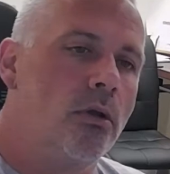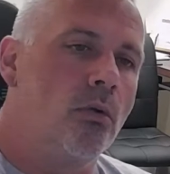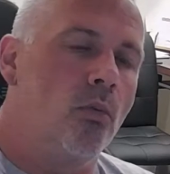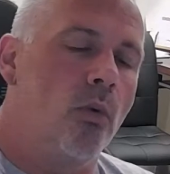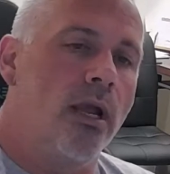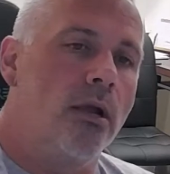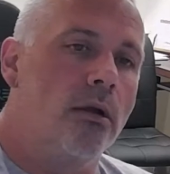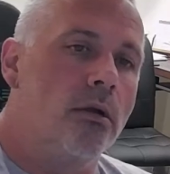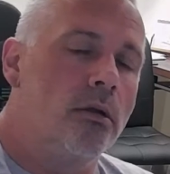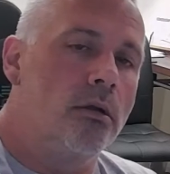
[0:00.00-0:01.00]

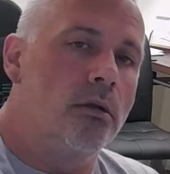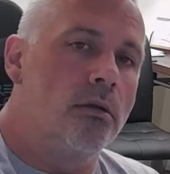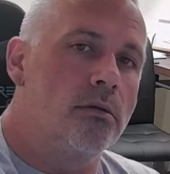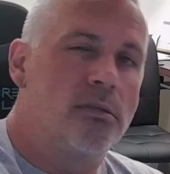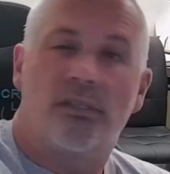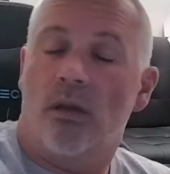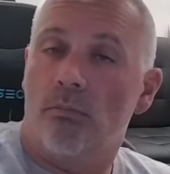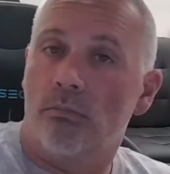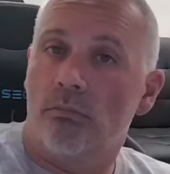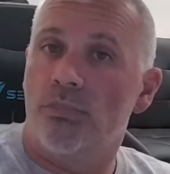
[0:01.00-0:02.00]
where
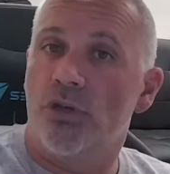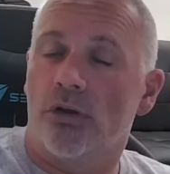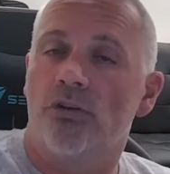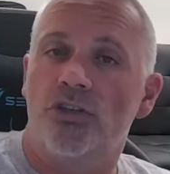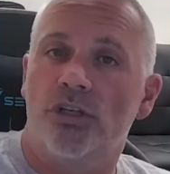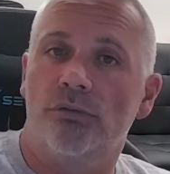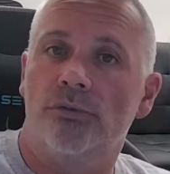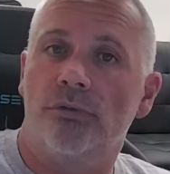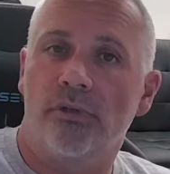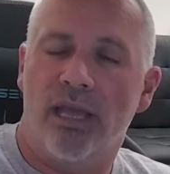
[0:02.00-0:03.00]
some younger
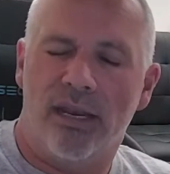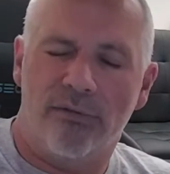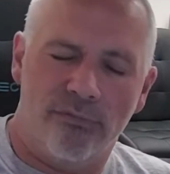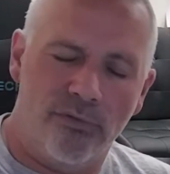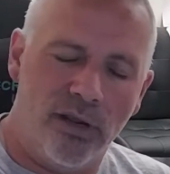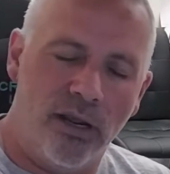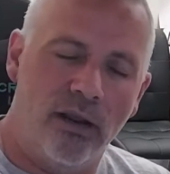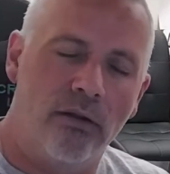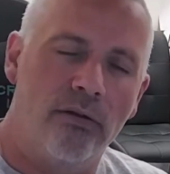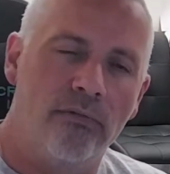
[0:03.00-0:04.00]
children had a
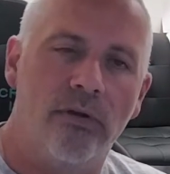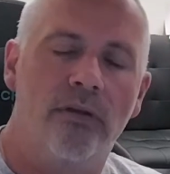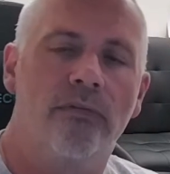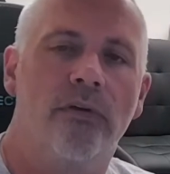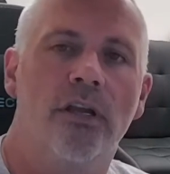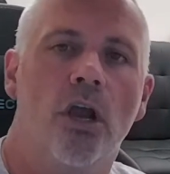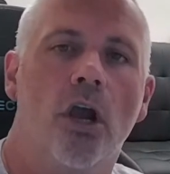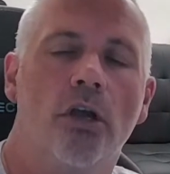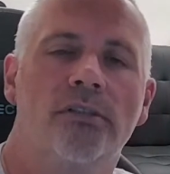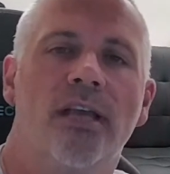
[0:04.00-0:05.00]
very very very
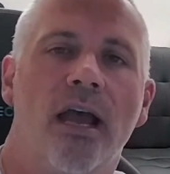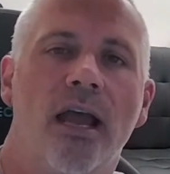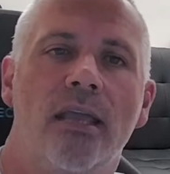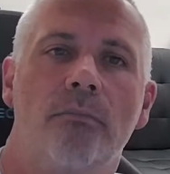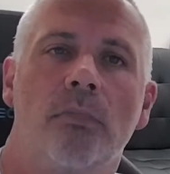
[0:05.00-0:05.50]
hard time